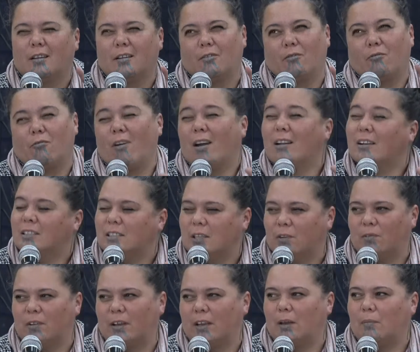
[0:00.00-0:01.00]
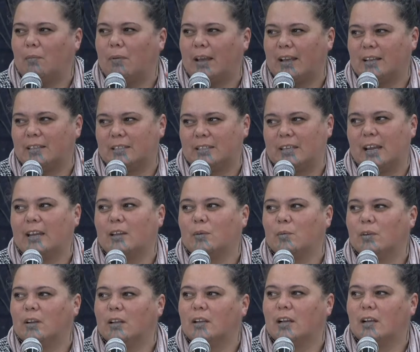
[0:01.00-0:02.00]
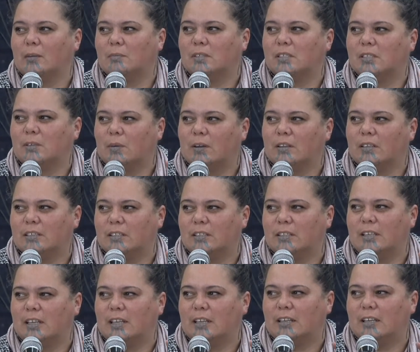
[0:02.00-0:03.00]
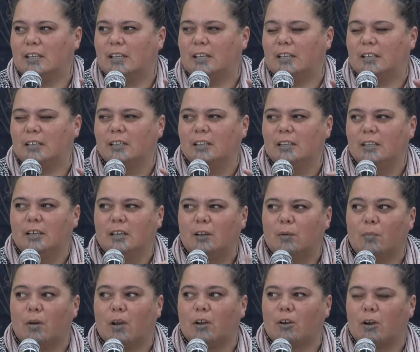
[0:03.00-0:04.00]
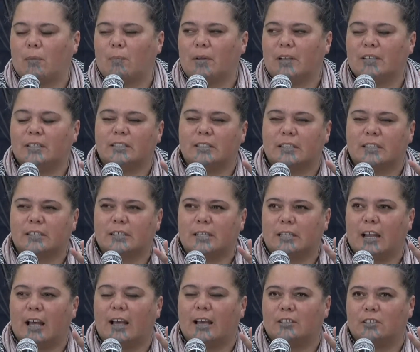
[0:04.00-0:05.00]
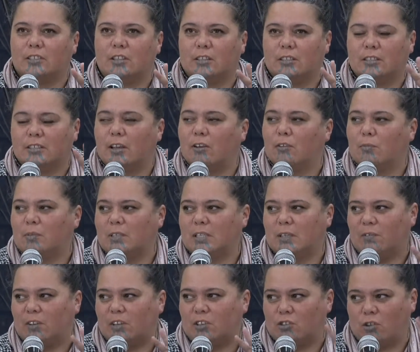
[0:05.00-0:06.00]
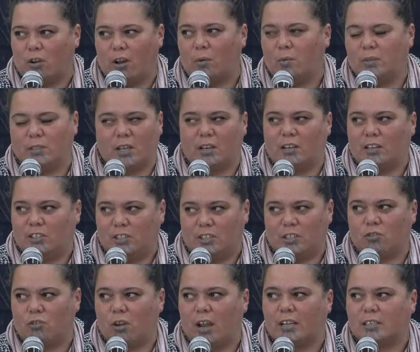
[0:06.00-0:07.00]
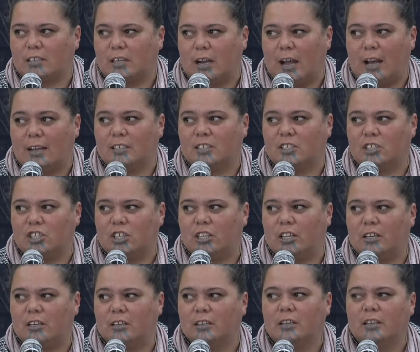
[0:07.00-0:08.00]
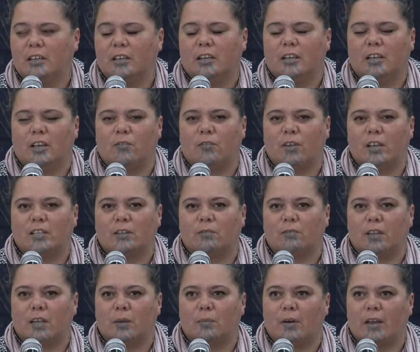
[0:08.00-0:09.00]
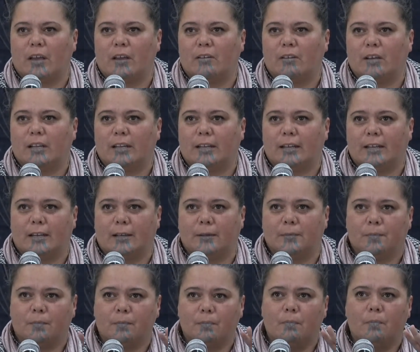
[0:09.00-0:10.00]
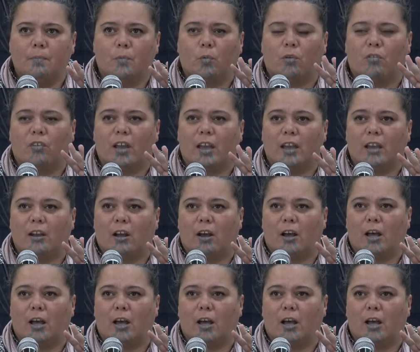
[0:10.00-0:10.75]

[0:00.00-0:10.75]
relatively a blank slate when it comes to understanding microplastics. The South Pacific gyre was only just tracked last year effectively by Algalita. We've had